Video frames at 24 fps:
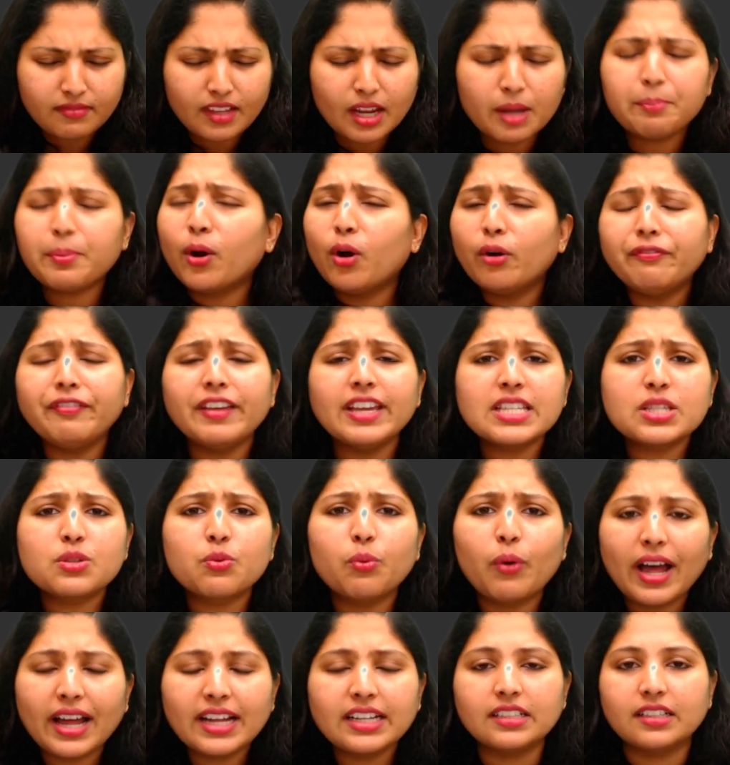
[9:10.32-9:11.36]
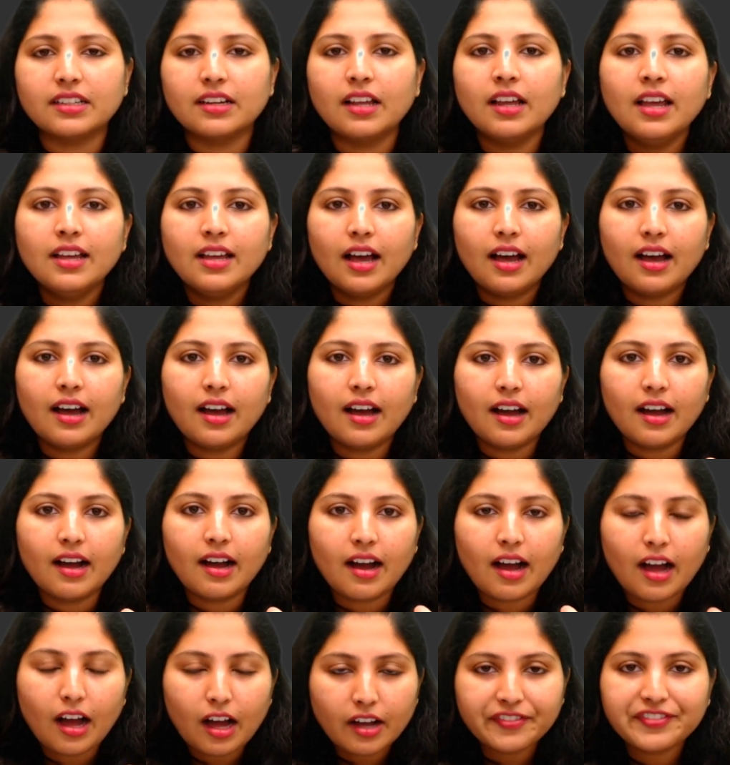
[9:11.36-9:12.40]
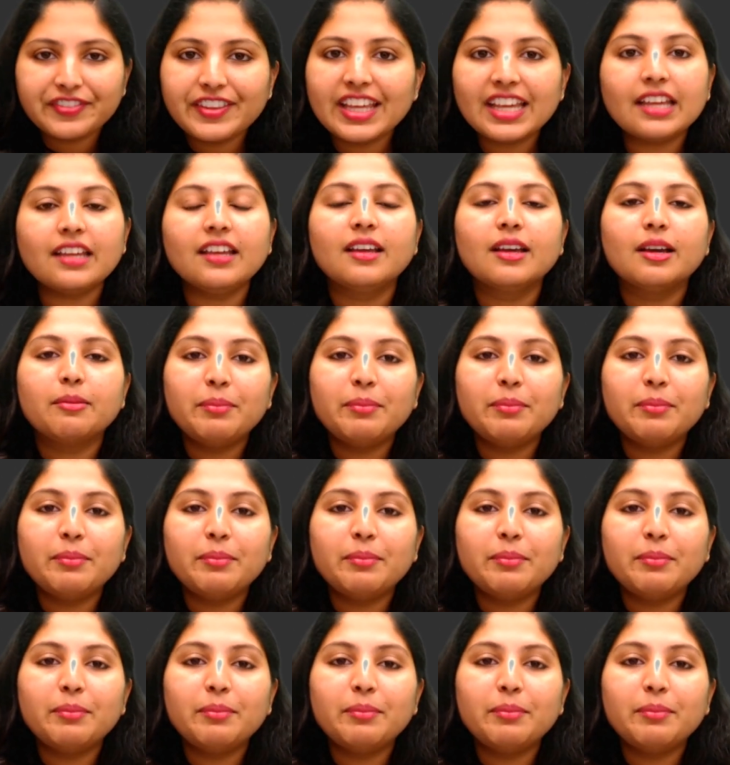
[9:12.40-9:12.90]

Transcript: prophase 1 of the